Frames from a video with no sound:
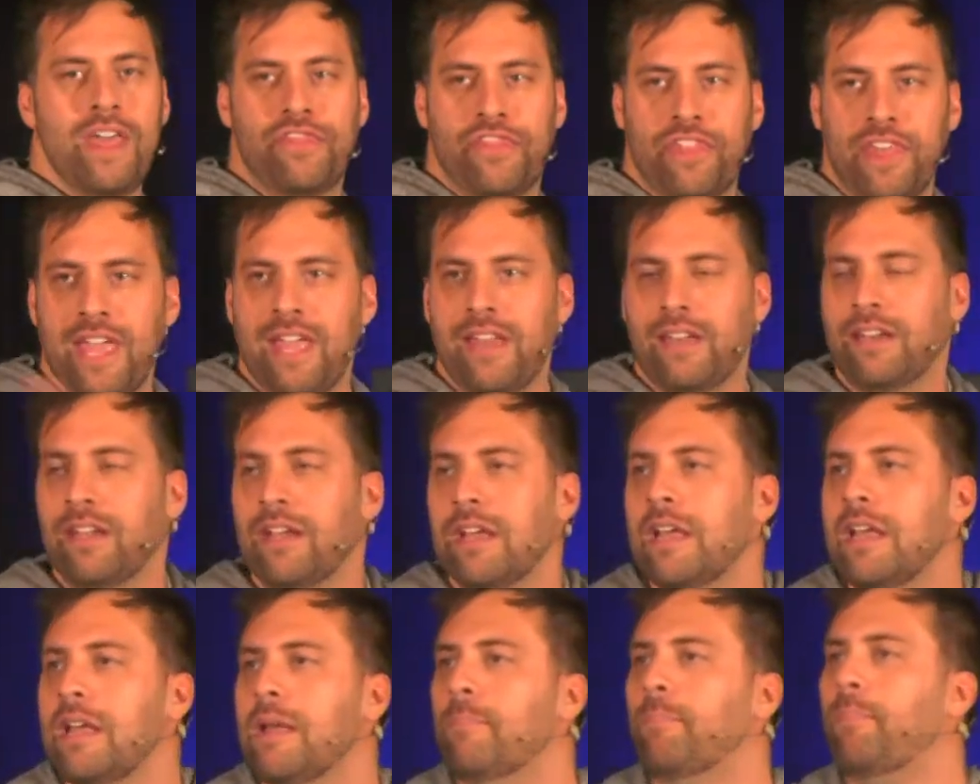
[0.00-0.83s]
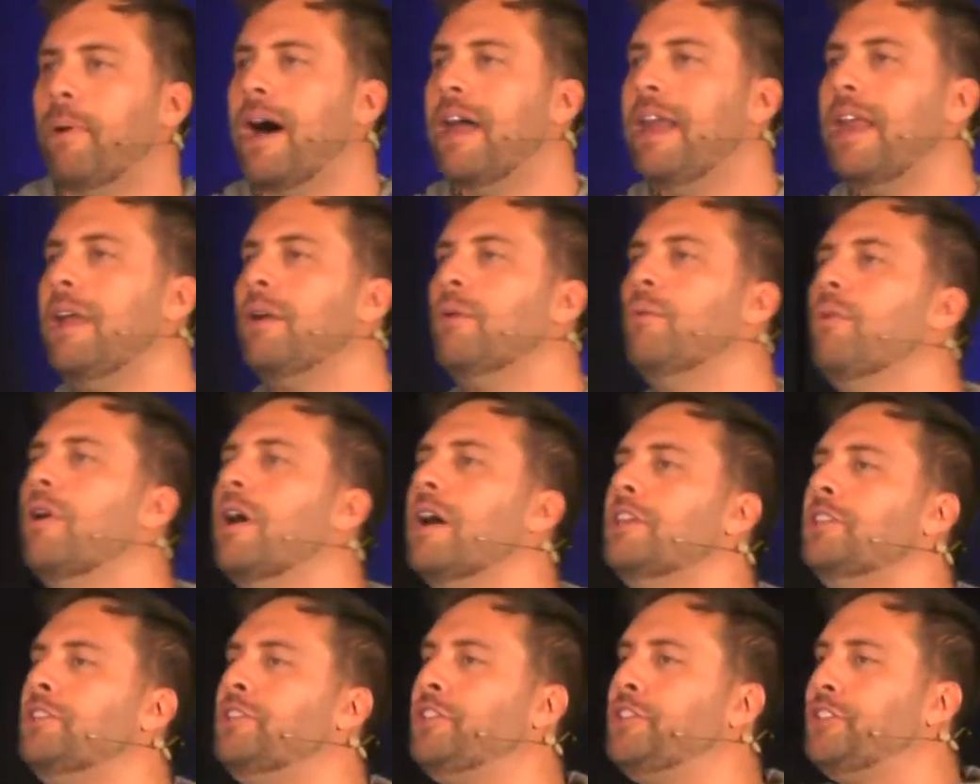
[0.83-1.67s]
it, but it
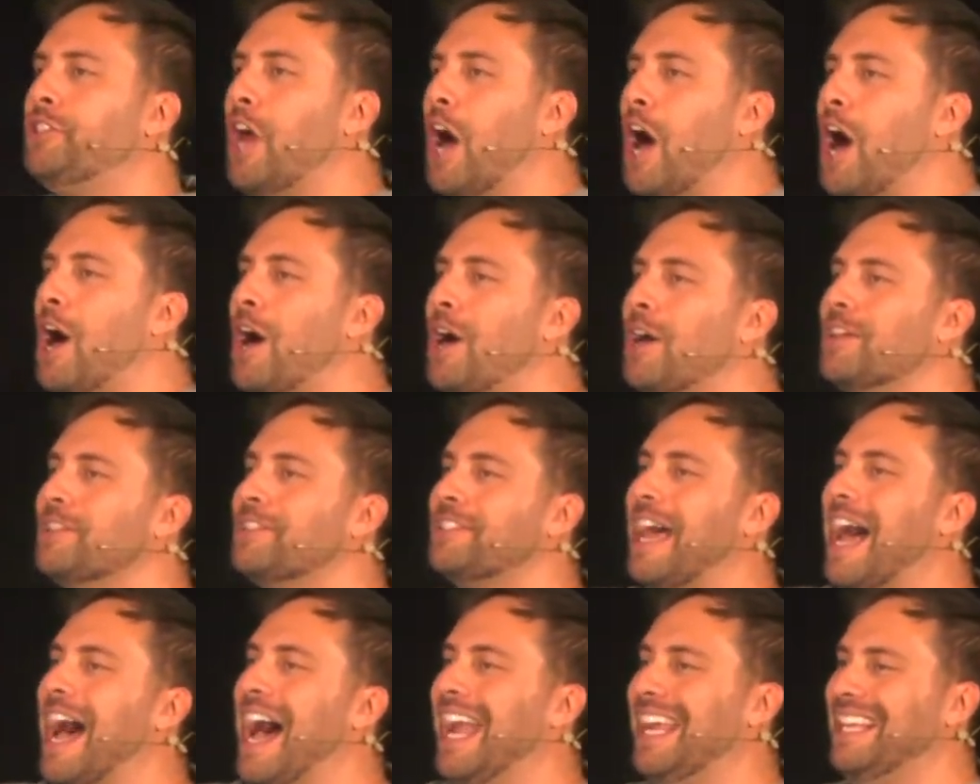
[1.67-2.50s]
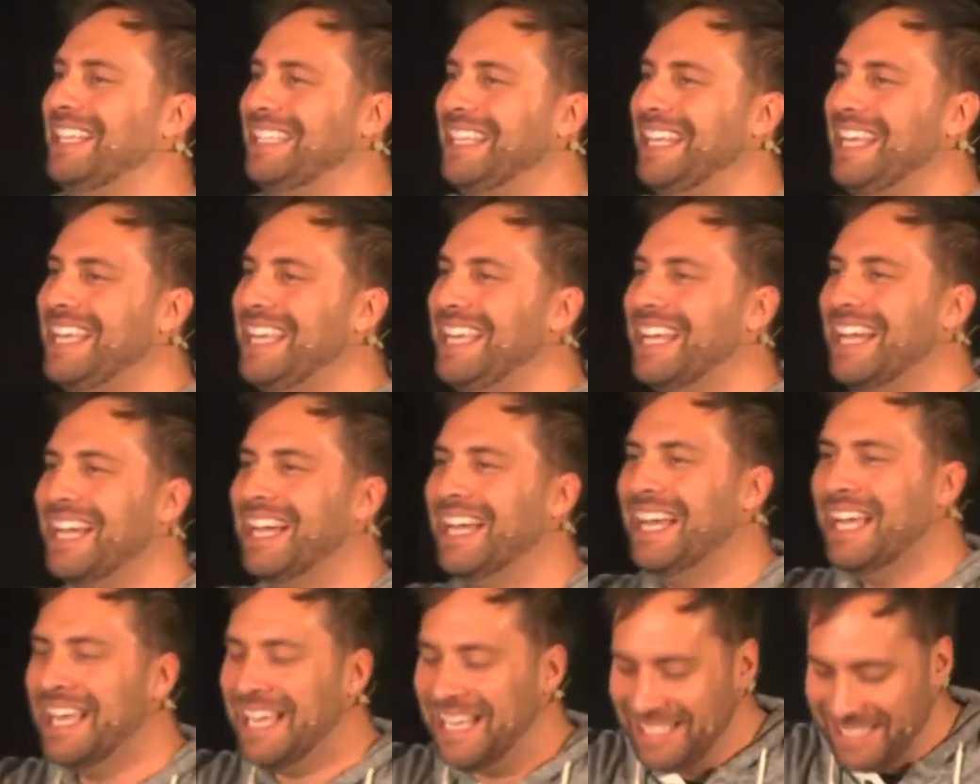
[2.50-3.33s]
was Saul's idea
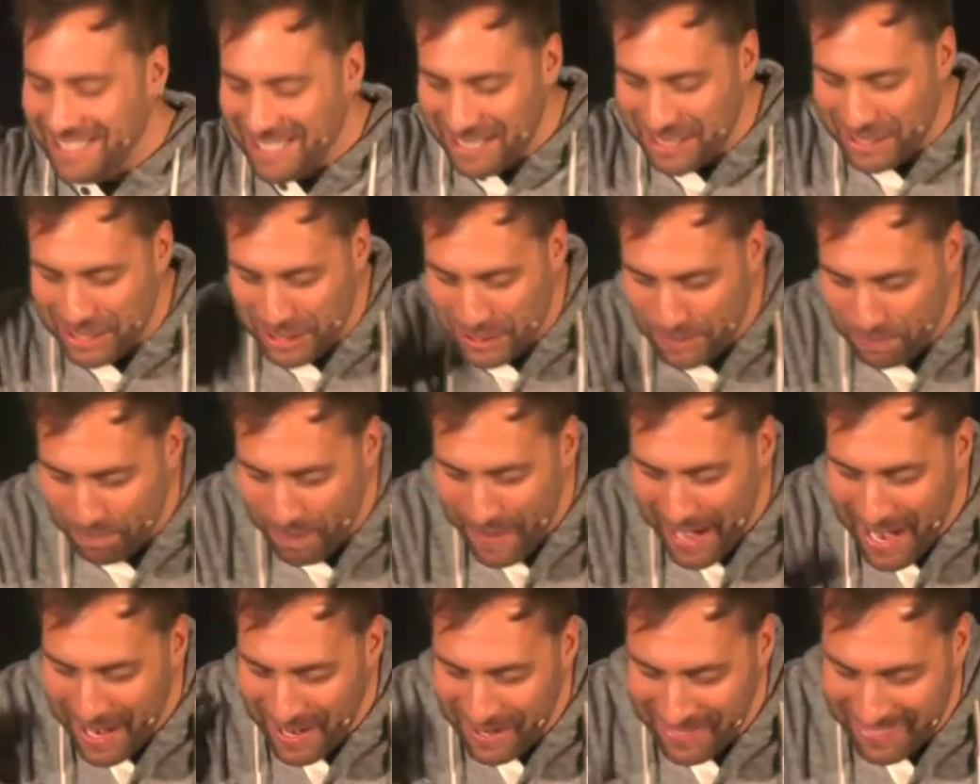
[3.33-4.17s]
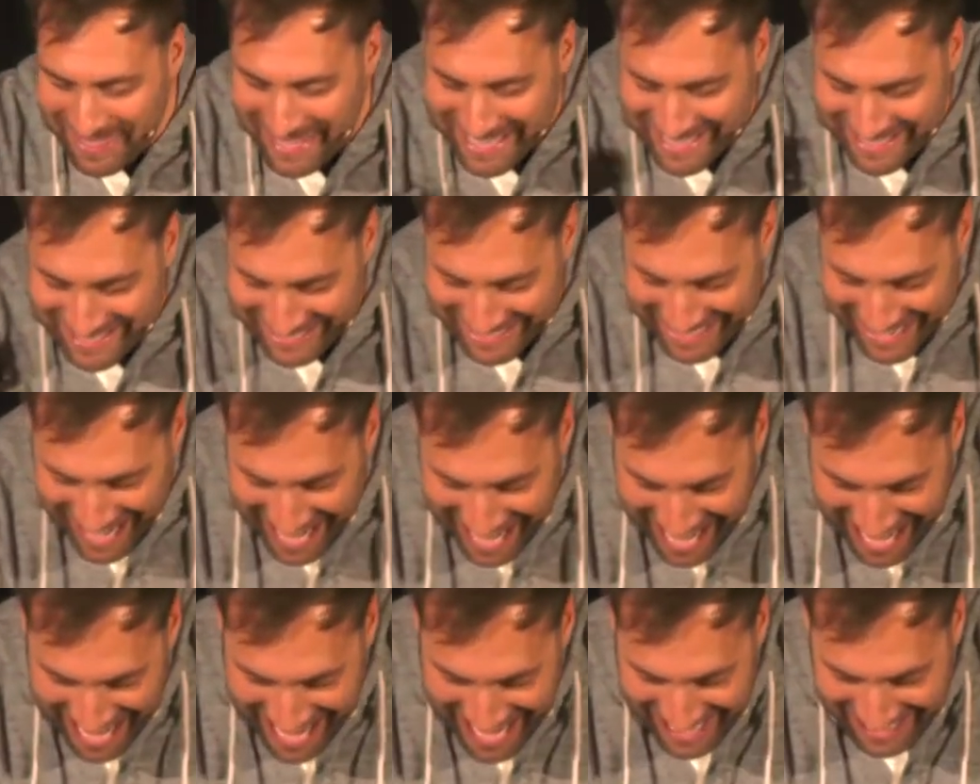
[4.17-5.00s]
to spare this
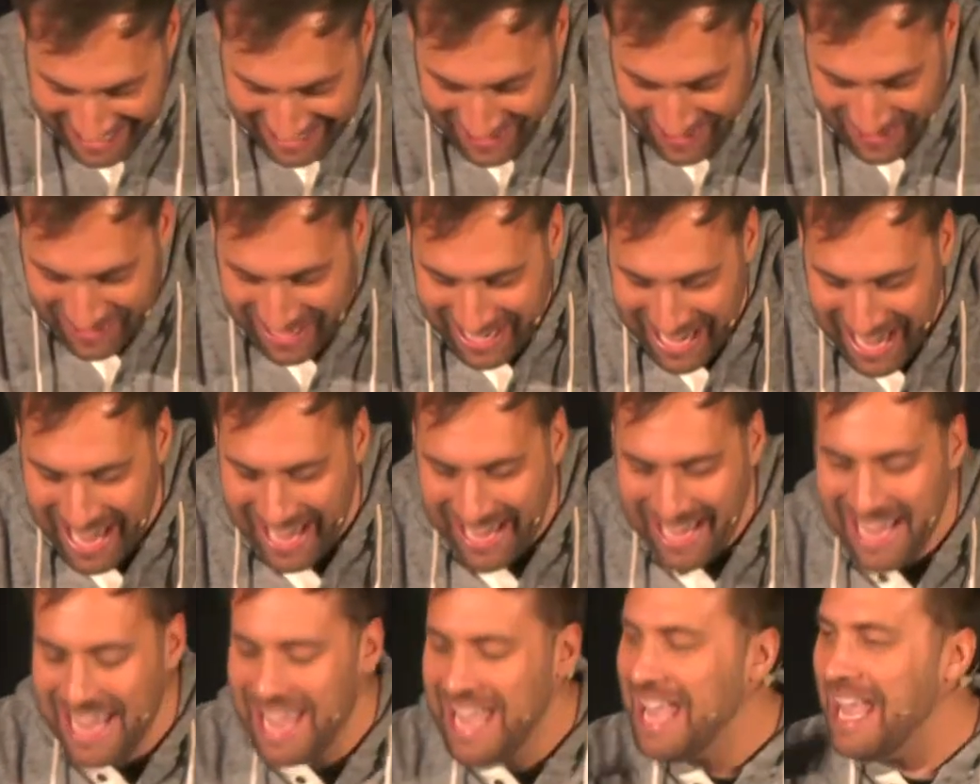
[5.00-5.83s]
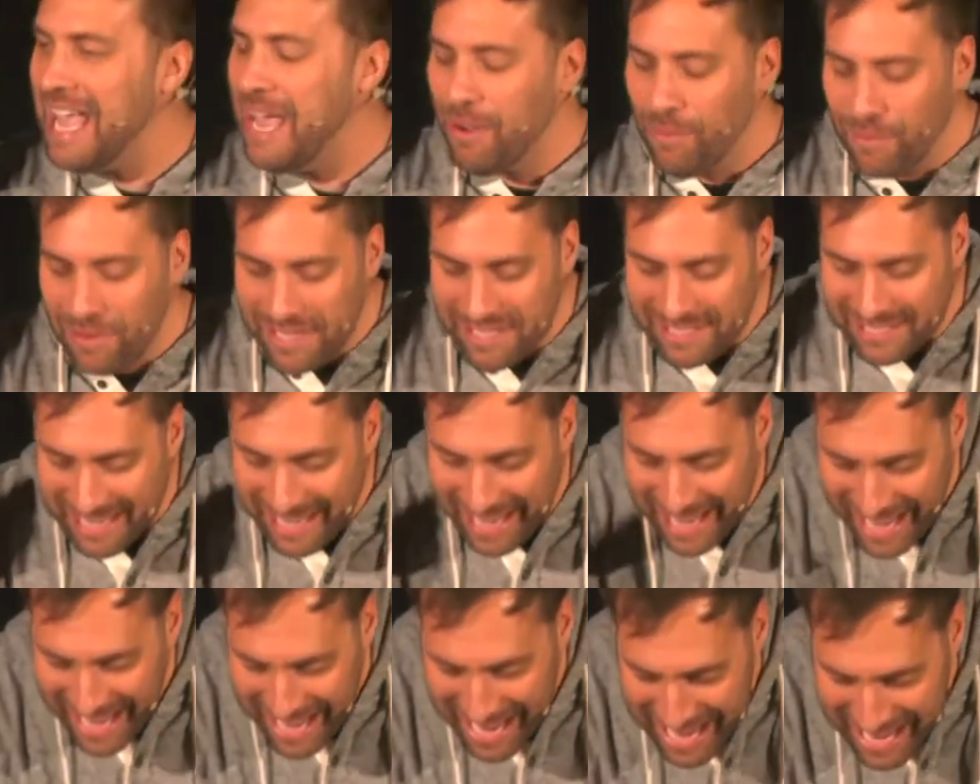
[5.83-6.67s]
guy, okay? It was
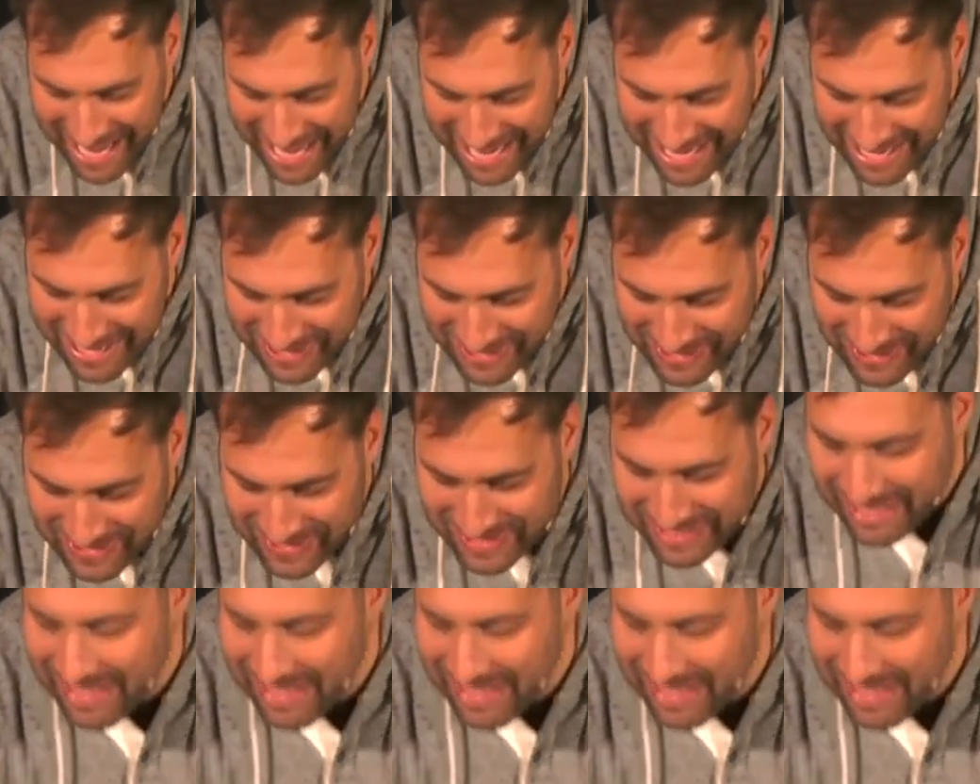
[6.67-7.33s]
his